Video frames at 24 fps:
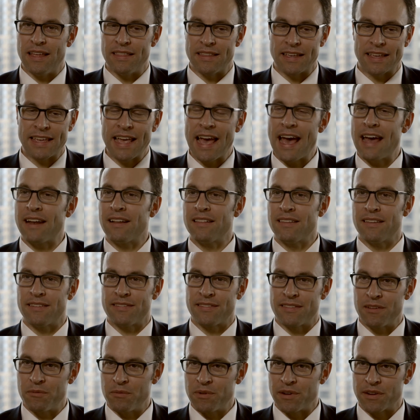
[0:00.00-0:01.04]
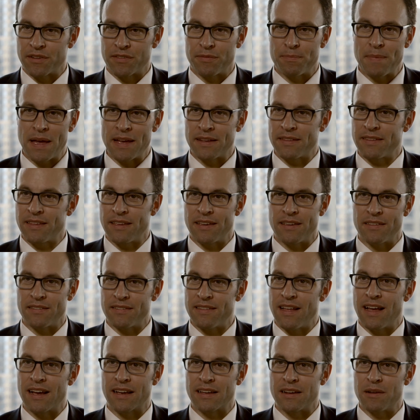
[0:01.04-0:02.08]
the catalyst that we're expecting is
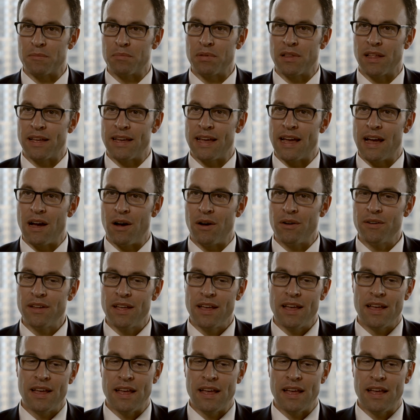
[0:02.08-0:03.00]
not going to play out.